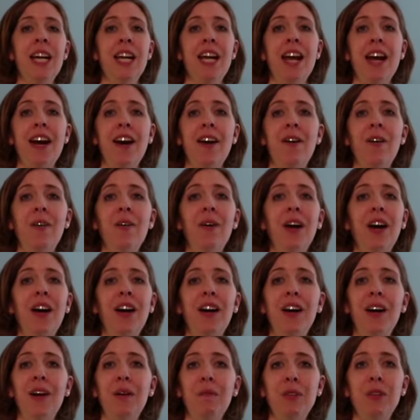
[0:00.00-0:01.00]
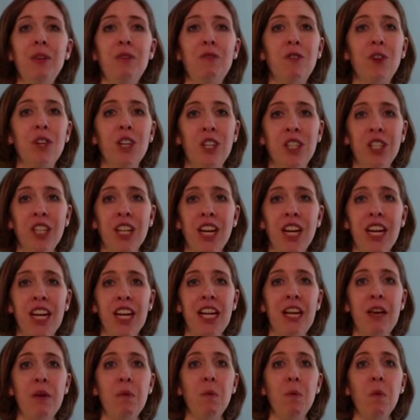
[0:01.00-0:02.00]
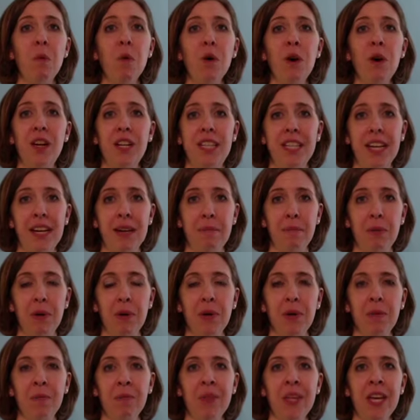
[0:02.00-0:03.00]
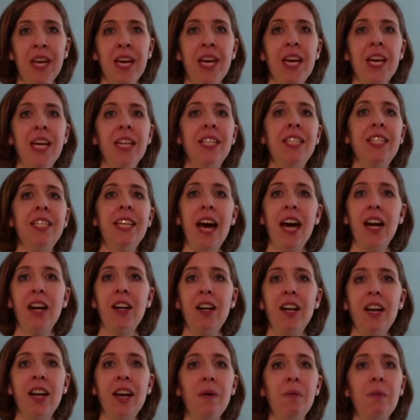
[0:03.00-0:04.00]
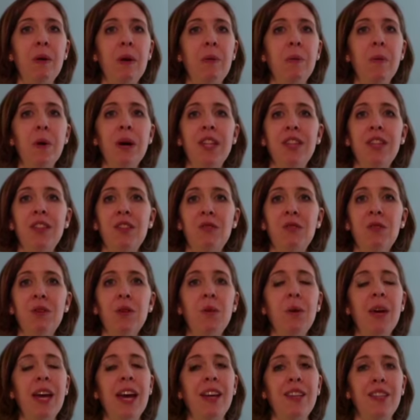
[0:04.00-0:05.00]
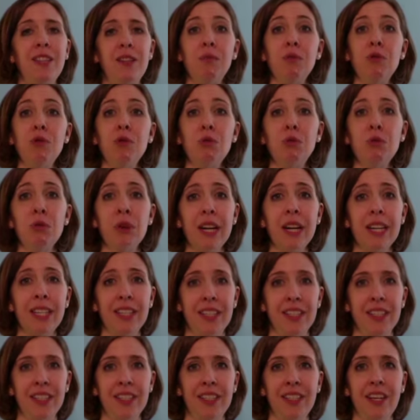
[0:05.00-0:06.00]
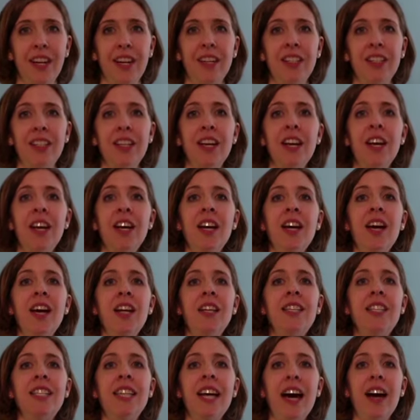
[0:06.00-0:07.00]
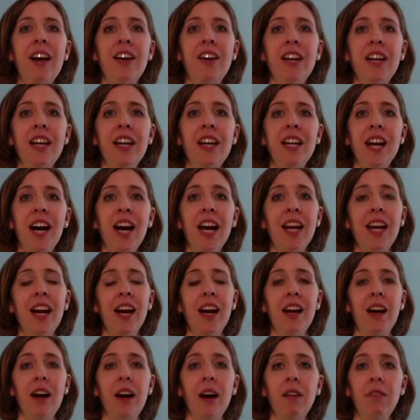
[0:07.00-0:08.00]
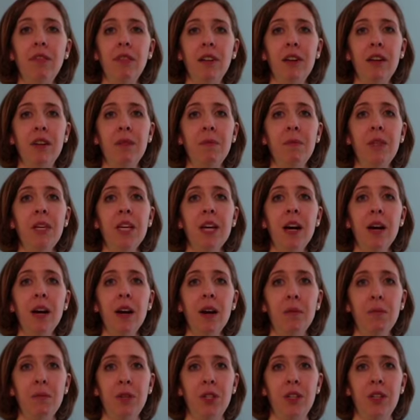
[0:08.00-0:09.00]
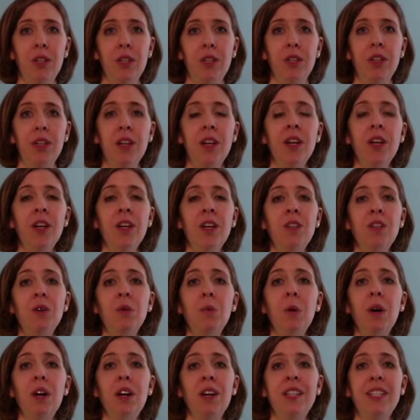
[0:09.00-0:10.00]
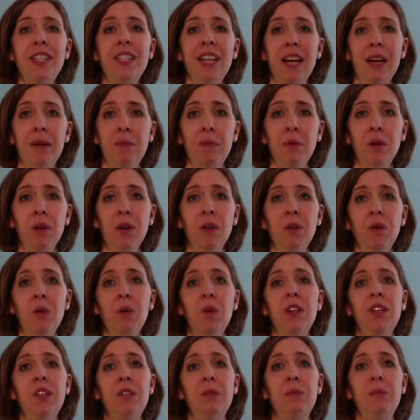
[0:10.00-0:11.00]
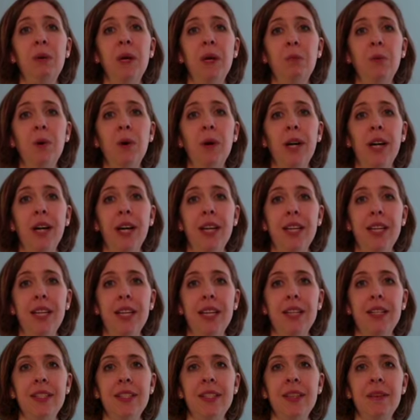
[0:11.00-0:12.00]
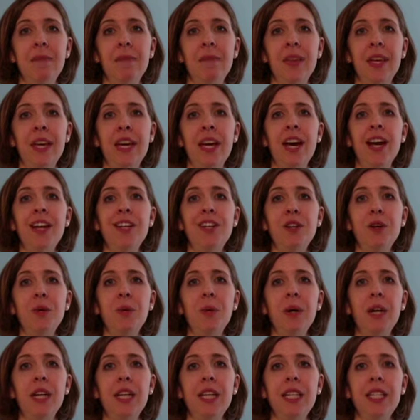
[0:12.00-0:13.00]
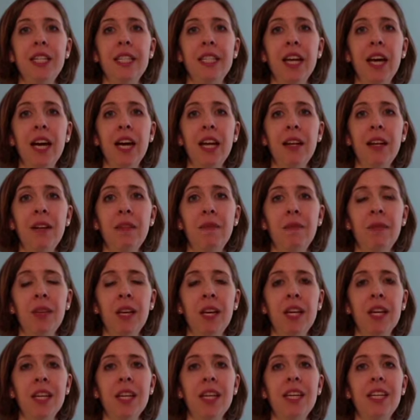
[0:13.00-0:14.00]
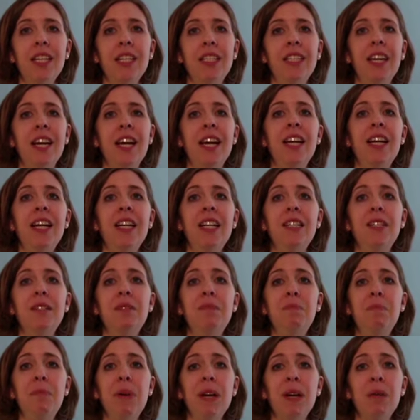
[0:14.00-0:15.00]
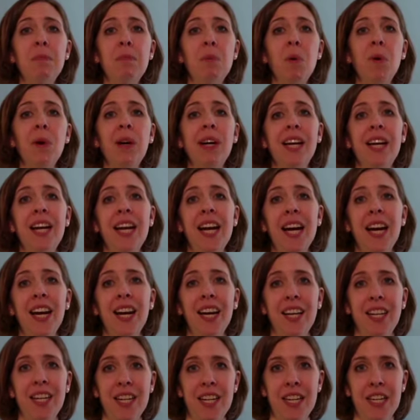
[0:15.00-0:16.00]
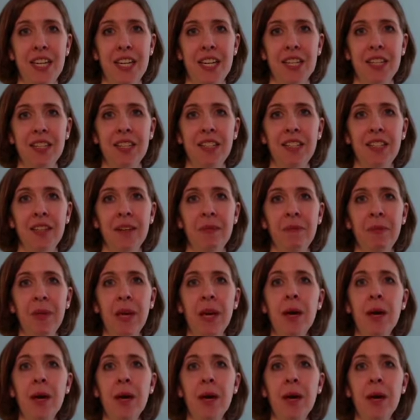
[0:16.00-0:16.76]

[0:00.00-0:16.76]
Now, the first night, he wore a diaper. Saturday, we went through, we had some great success. Saturday night, I offered him the option to wear a diaper or his big boy undies. And you know what he said? He said his big boy undies.